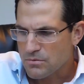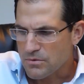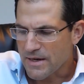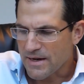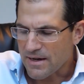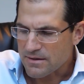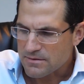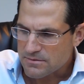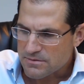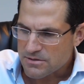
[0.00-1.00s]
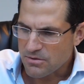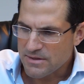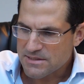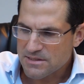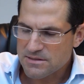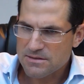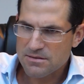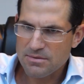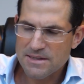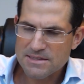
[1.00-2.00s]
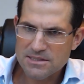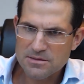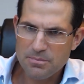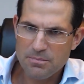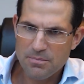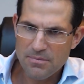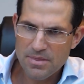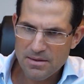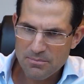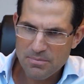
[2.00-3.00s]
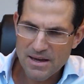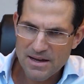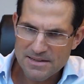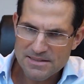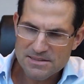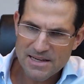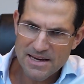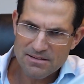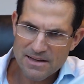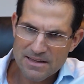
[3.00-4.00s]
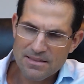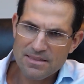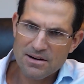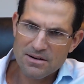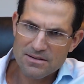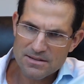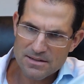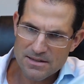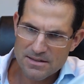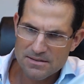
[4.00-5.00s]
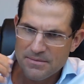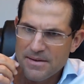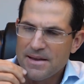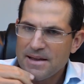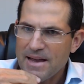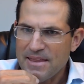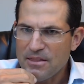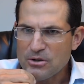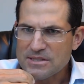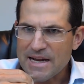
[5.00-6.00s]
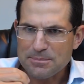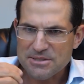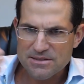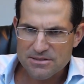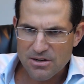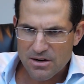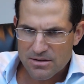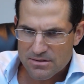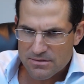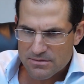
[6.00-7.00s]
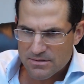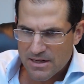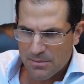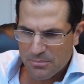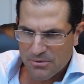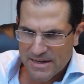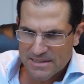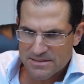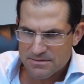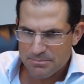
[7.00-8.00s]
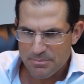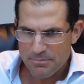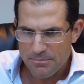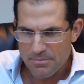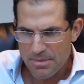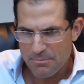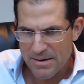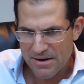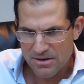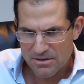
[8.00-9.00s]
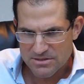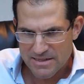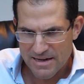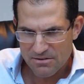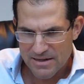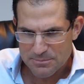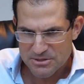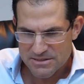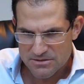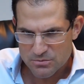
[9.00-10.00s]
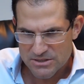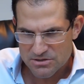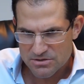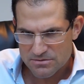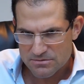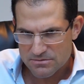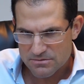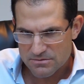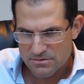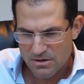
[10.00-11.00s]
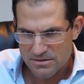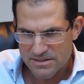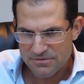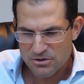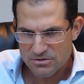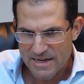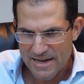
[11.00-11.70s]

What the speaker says: Yeah. So this is beyond insane. Like and those options are complex barrier style options, which are difficult to